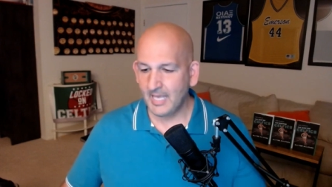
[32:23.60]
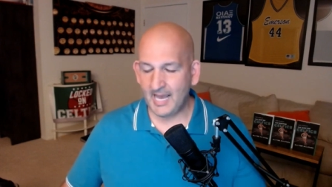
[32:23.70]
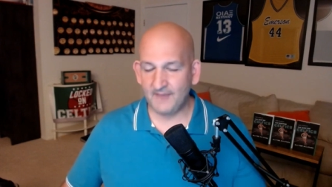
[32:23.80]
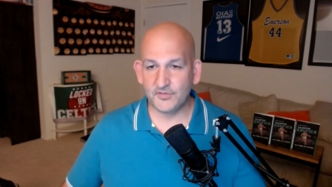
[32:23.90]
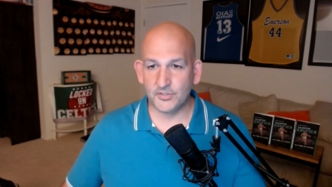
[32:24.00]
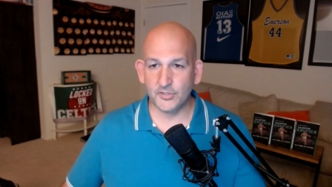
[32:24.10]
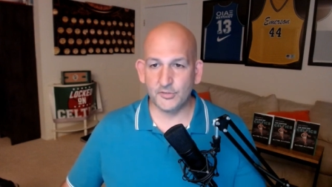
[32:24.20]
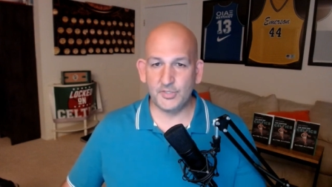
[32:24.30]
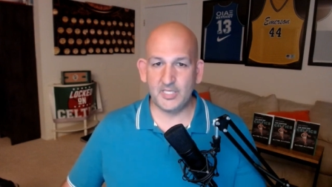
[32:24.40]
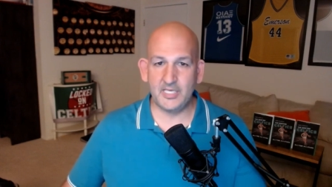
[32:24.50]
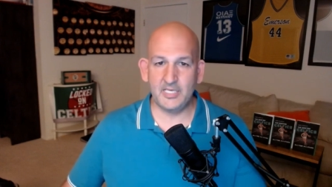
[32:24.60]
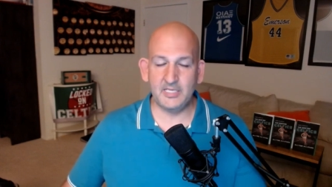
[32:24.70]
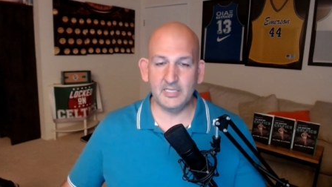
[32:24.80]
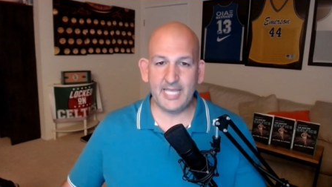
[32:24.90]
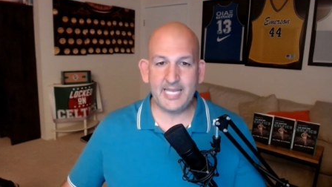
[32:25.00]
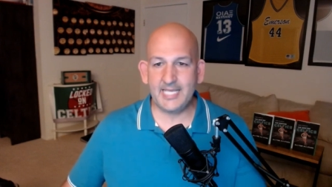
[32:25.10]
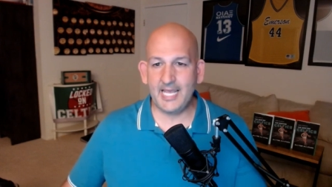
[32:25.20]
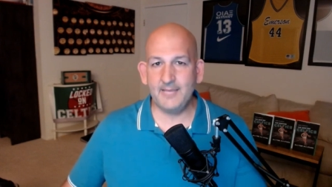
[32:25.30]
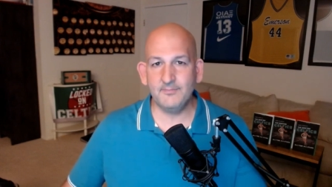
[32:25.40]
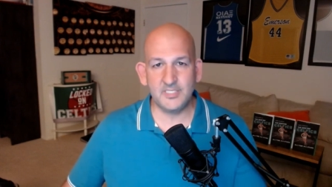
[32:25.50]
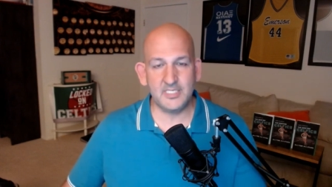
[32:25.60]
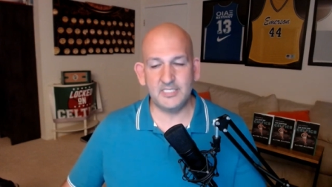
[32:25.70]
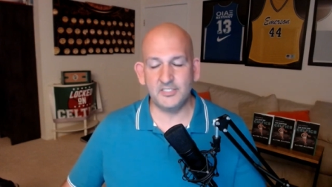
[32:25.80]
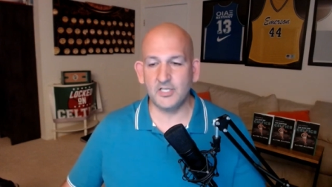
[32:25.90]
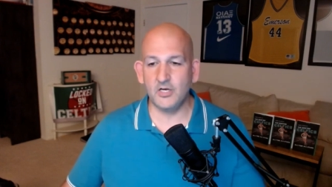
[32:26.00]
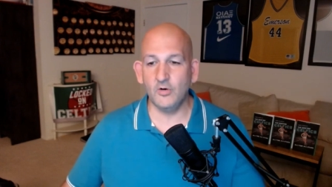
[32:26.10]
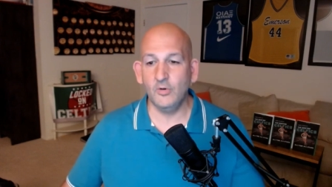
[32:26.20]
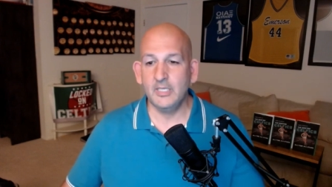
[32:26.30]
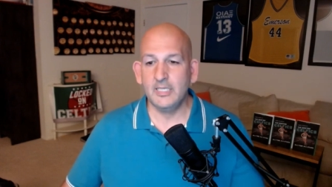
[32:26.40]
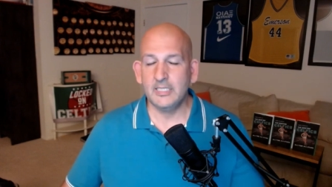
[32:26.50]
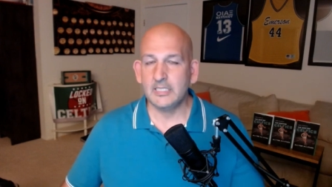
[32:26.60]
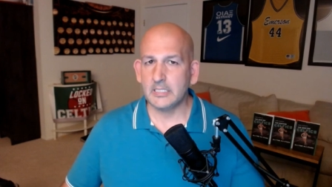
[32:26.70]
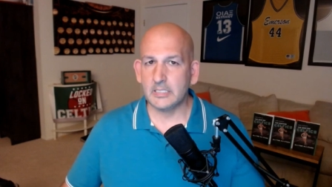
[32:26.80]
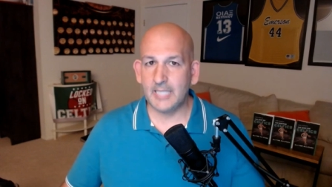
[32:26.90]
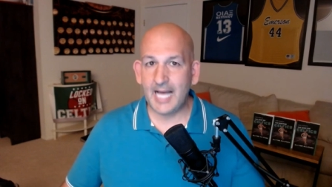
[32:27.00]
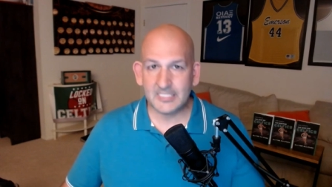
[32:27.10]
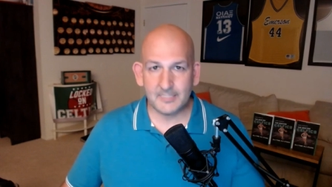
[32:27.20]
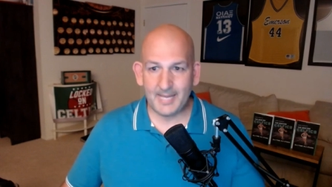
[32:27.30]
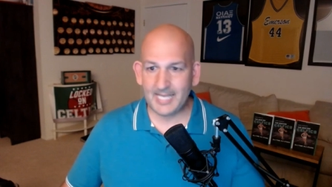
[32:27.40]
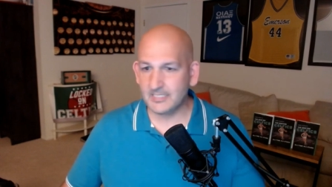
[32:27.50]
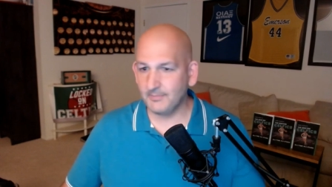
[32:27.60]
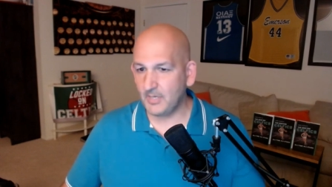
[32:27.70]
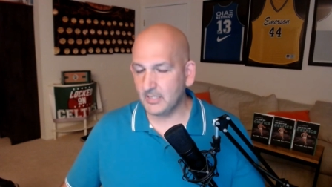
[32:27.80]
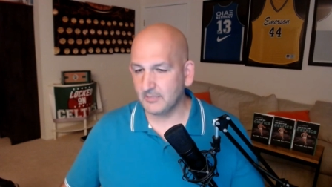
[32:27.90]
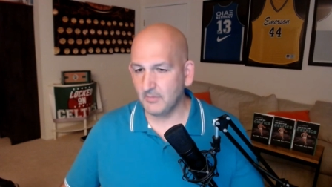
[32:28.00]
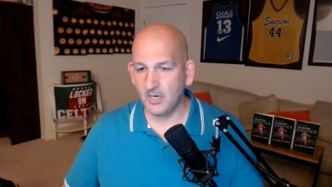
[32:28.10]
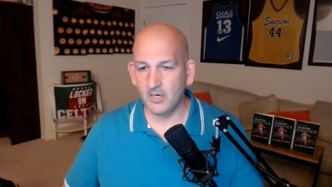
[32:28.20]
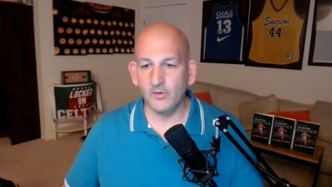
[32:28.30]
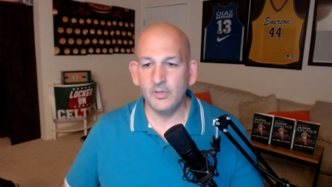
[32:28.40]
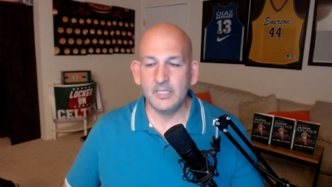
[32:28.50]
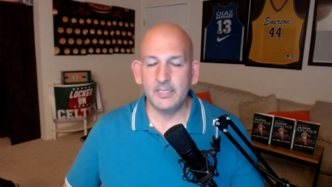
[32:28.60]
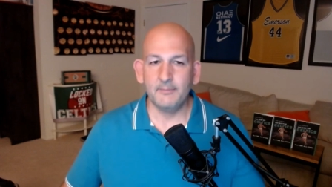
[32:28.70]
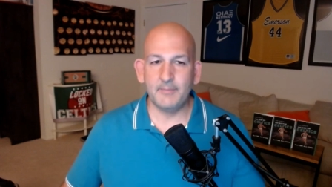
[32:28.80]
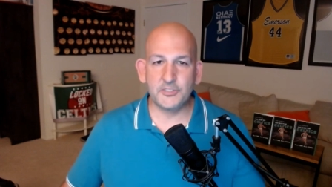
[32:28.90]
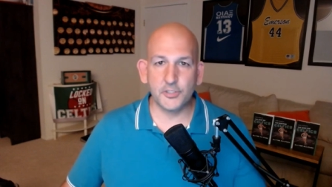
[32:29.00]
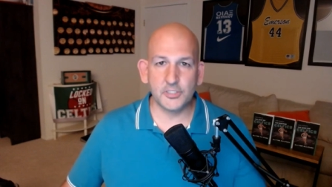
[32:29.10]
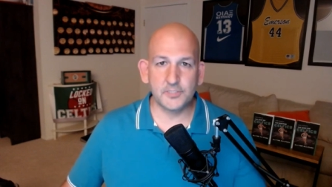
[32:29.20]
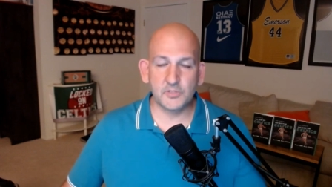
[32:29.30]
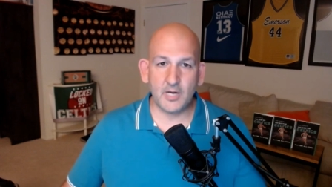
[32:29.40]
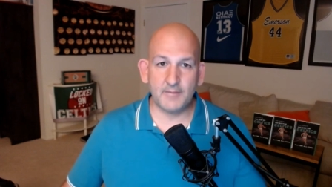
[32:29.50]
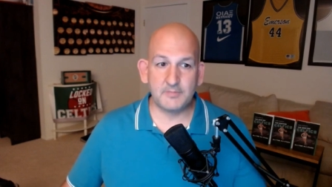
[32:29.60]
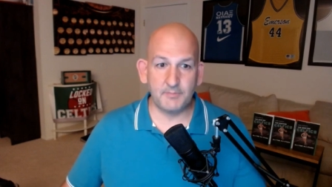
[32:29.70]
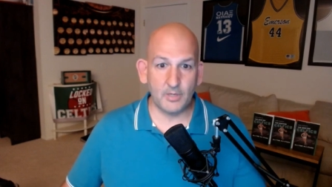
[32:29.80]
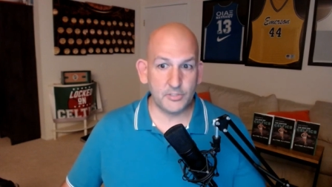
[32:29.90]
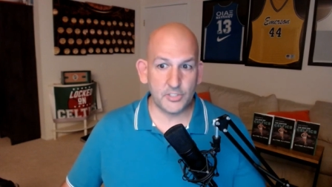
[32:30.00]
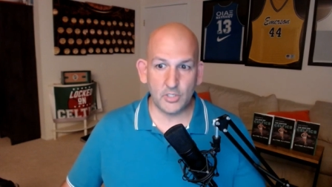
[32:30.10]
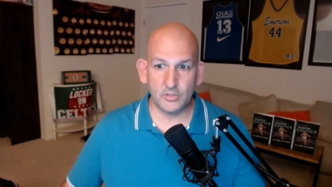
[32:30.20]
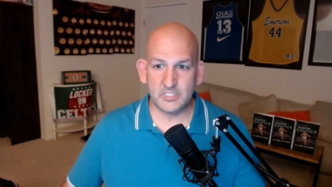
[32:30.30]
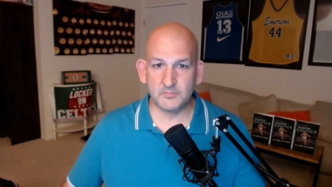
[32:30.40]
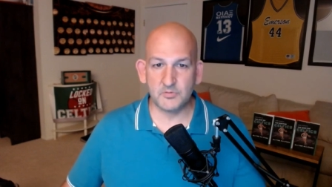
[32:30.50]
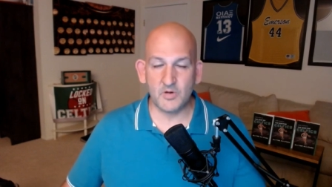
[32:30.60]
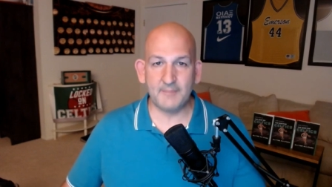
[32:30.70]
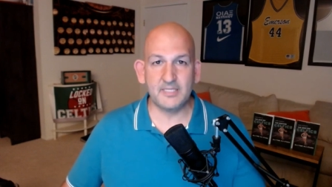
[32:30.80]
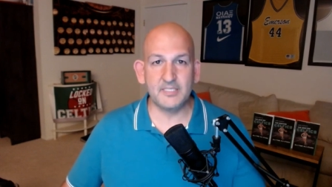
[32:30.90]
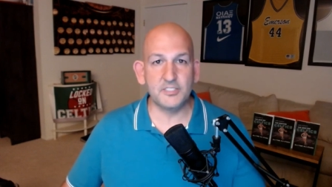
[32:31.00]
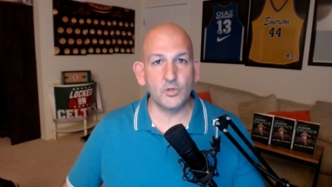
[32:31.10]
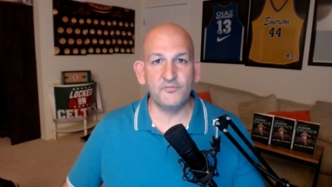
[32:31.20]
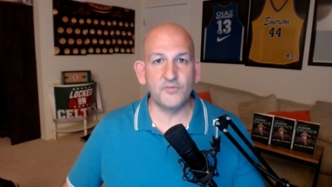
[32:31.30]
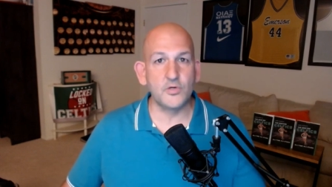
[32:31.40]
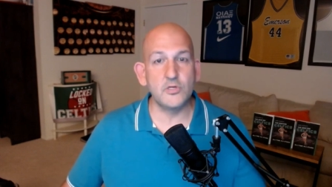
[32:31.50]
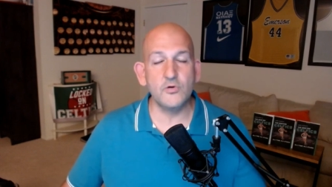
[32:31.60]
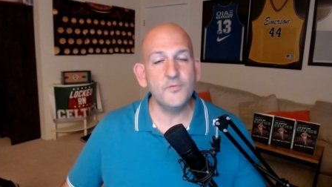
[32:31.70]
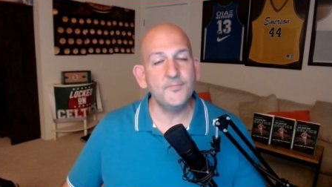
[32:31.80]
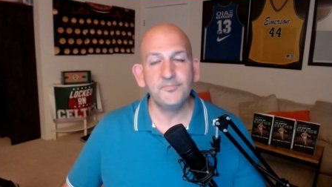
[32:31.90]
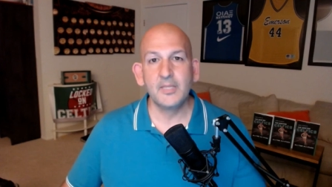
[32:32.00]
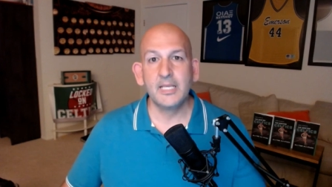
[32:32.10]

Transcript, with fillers: after the late games. And so lots of basketball tomorrow. Make sure you're subscribed to both shows. Subscribe to this show if you're new.